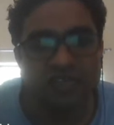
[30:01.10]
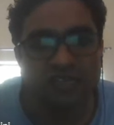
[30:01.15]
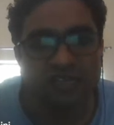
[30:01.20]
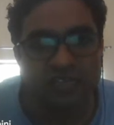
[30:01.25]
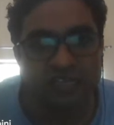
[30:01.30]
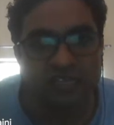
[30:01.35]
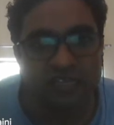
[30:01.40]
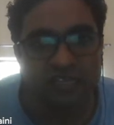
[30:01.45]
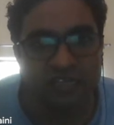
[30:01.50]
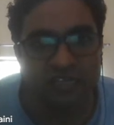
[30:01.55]

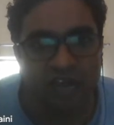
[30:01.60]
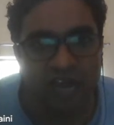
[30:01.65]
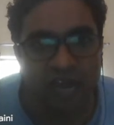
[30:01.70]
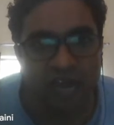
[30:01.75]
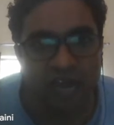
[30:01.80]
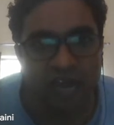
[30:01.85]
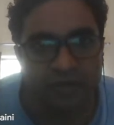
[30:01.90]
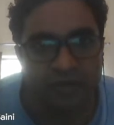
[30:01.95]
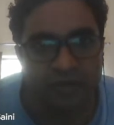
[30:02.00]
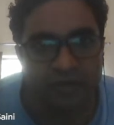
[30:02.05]
in a
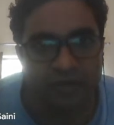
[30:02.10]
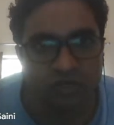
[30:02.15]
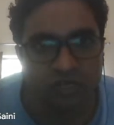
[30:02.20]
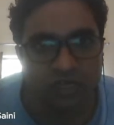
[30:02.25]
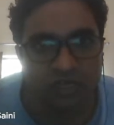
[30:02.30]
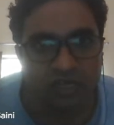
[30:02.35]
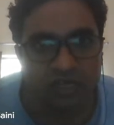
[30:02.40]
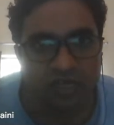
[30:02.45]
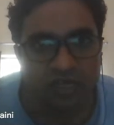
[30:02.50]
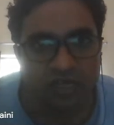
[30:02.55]
hybrid
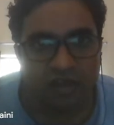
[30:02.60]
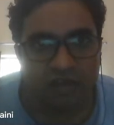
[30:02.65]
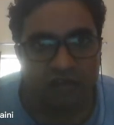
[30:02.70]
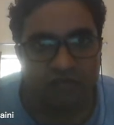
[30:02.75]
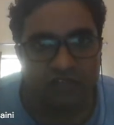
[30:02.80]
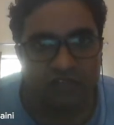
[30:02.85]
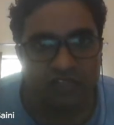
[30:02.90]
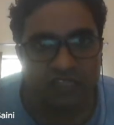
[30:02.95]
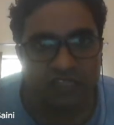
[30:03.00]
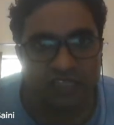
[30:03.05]
rotor
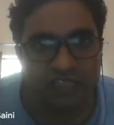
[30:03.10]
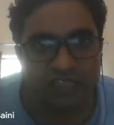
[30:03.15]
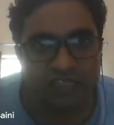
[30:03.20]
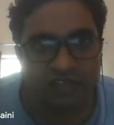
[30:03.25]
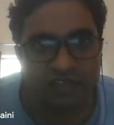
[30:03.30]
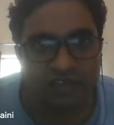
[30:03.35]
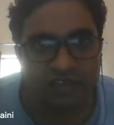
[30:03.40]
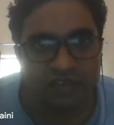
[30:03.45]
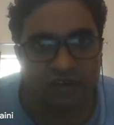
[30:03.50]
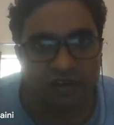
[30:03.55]
with
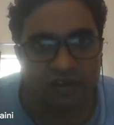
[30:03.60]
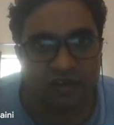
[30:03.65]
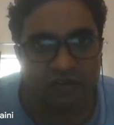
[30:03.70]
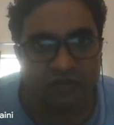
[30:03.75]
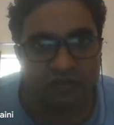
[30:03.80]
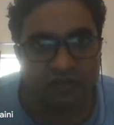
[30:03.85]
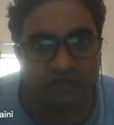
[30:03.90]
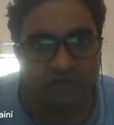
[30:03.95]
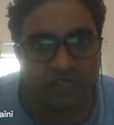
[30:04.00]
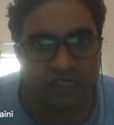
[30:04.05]
the
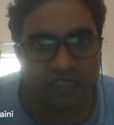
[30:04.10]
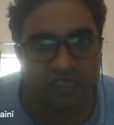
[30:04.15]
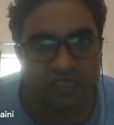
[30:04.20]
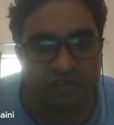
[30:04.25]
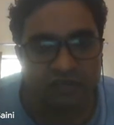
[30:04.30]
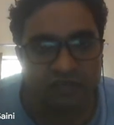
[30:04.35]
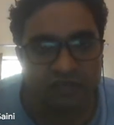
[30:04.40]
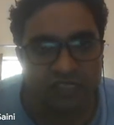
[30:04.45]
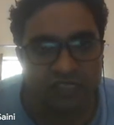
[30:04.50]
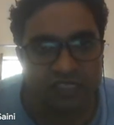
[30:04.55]

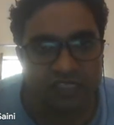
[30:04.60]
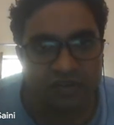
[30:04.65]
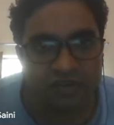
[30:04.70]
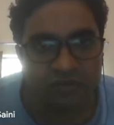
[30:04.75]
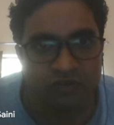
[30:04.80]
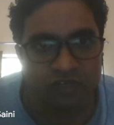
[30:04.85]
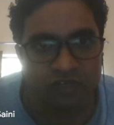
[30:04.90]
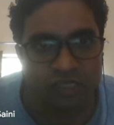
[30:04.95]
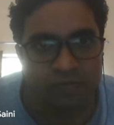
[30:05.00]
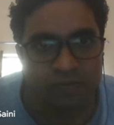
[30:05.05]

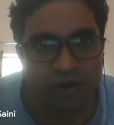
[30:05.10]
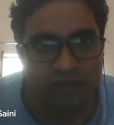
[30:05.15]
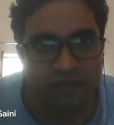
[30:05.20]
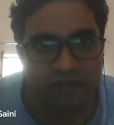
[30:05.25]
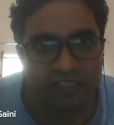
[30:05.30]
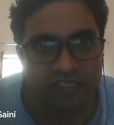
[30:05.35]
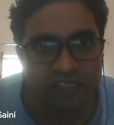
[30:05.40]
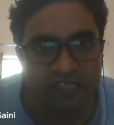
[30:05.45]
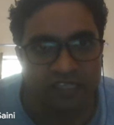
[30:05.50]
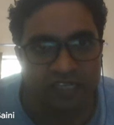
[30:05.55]
Savonius part
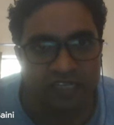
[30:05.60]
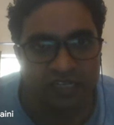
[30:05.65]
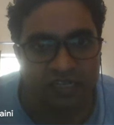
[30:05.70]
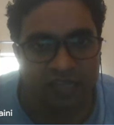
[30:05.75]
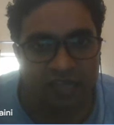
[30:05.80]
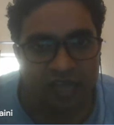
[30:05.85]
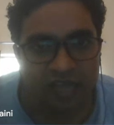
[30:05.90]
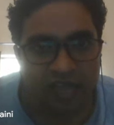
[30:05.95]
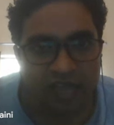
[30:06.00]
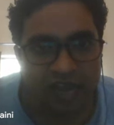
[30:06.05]
within it,
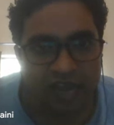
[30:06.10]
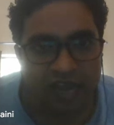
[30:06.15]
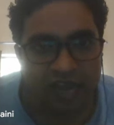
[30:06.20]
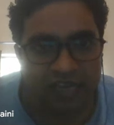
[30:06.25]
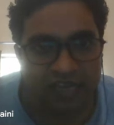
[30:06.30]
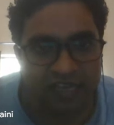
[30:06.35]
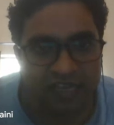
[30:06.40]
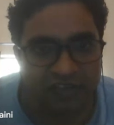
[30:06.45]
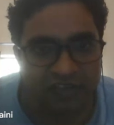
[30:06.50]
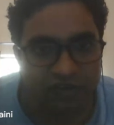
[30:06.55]
and
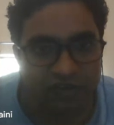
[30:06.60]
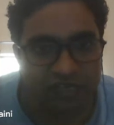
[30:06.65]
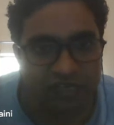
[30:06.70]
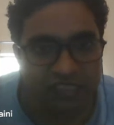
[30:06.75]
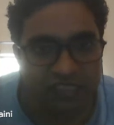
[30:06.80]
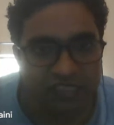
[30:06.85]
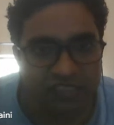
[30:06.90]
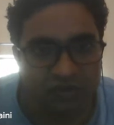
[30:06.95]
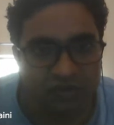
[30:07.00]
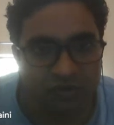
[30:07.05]
here you can
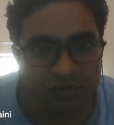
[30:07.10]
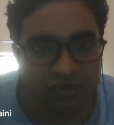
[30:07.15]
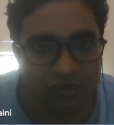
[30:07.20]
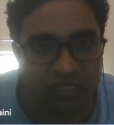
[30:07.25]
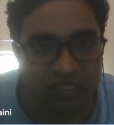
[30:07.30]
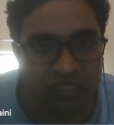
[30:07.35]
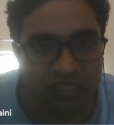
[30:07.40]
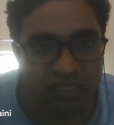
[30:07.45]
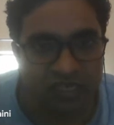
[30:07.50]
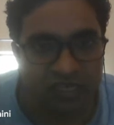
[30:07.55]
see
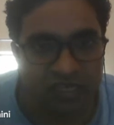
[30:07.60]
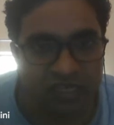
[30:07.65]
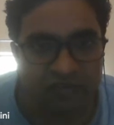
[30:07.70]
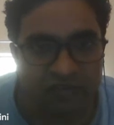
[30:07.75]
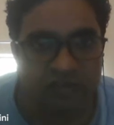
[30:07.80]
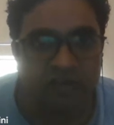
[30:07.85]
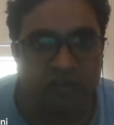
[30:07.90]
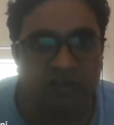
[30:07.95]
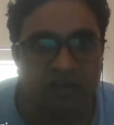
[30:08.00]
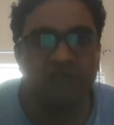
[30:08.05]
only
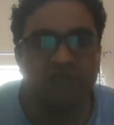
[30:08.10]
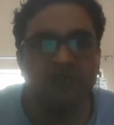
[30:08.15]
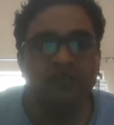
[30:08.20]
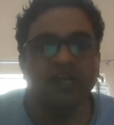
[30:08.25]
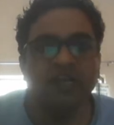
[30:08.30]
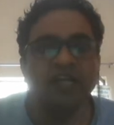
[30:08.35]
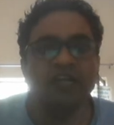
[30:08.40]
we are